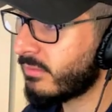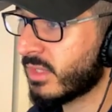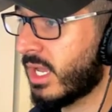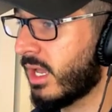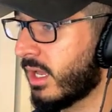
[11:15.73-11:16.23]

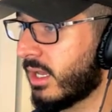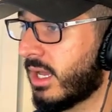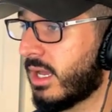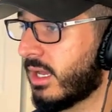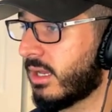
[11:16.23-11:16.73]
uh,
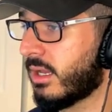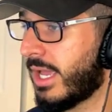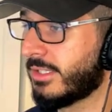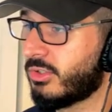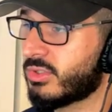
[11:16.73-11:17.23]
uh,
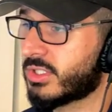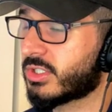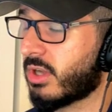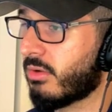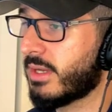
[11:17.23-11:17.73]
and usage is
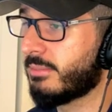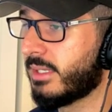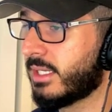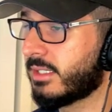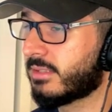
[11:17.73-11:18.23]
already
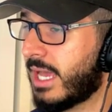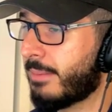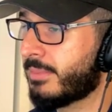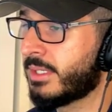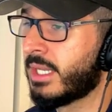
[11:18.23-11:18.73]
beginning to
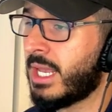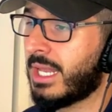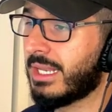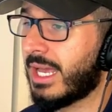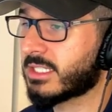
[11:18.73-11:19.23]
happen.
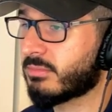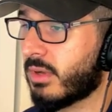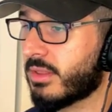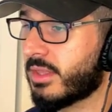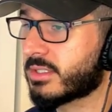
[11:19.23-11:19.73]
Last
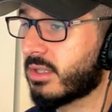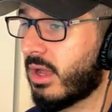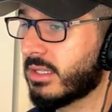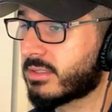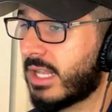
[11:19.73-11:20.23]
month saw
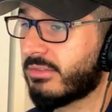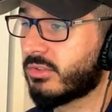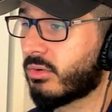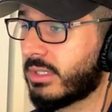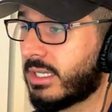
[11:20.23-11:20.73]
El
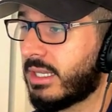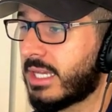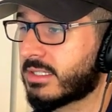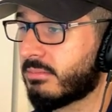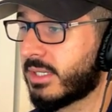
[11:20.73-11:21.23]
Salvador
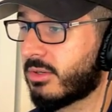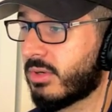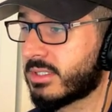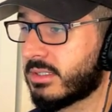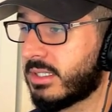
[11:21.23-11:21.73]
legalizing Bitcoin
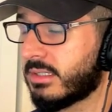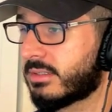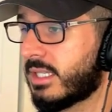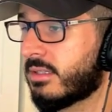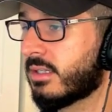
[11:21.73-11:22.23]
as a legal
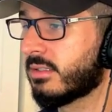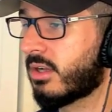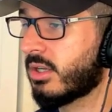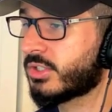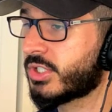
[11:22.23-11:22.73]
tender in the
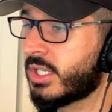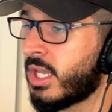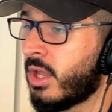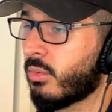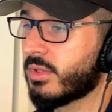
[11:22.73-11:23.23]
country
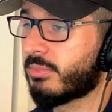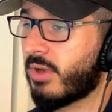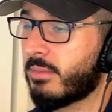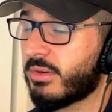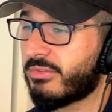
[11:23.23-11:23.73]
with a
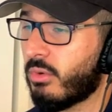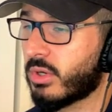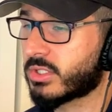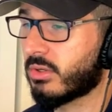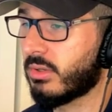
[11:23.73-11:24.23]
primary
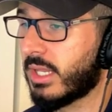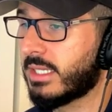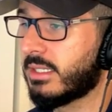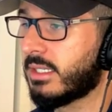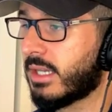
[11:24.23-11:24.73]
focus on
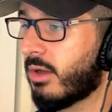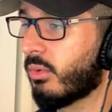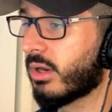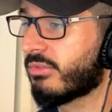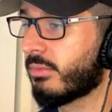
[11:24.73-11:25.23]
Lightning
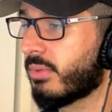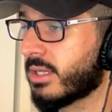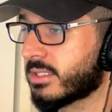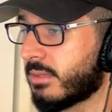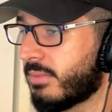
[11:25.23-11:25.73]
Network for
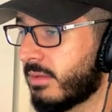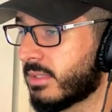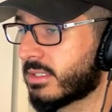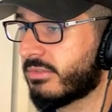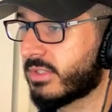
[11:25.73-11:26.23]
processing
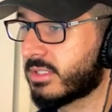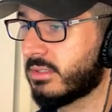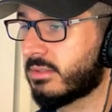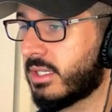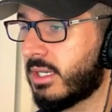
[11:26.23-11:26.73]
payments and
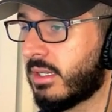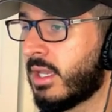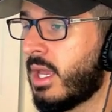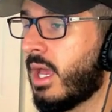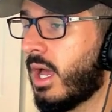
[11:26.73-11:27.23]
facilitating
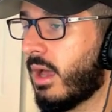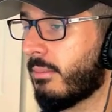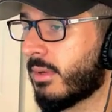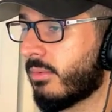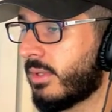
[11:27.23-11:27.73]

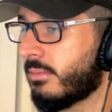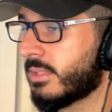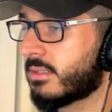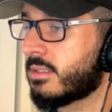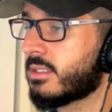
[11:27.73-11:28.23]
um,
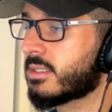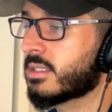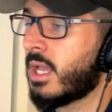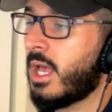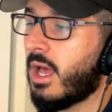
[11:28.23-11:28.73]
remittance.
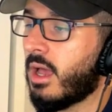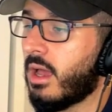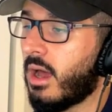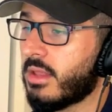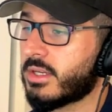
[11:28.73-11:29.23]

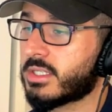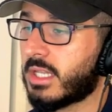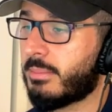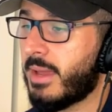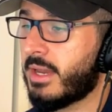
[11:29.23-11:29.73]
Uh, others
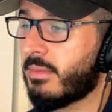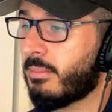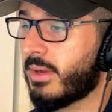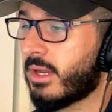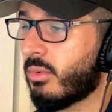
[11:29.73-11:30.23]
like Panama and
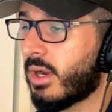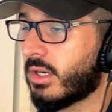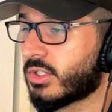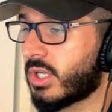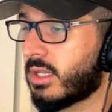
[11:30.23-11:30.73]
Paraguay are
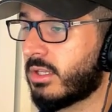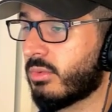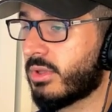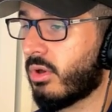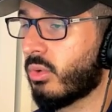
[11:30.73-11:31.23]
juggling
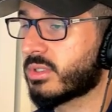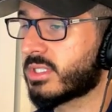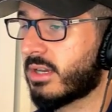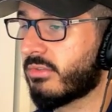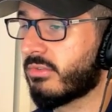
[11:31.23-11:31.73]
with their own
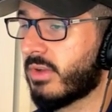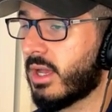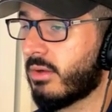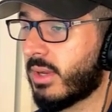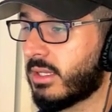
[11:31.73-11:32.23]
set of
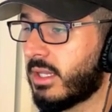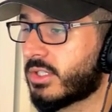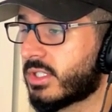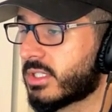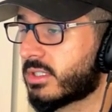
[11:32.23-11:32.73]
uh,
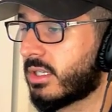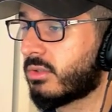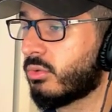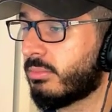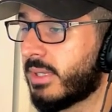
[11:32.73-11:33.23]
regulations to
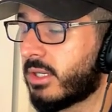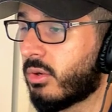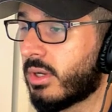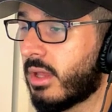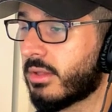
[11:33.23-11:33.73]
include
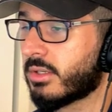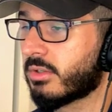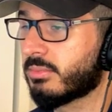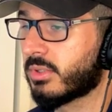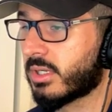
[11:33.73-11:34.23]
Bitcoin and other
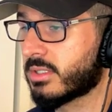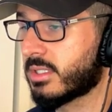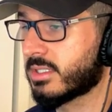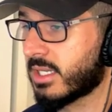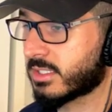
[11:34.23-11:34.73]

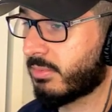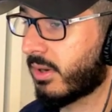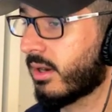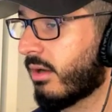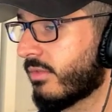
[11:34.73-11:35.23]
cryptocurrencies as
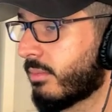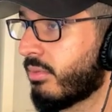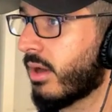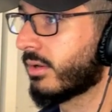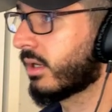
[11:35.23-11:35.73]
part of the
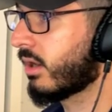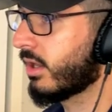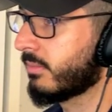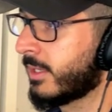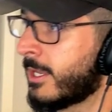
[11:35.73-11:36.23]
broader economy.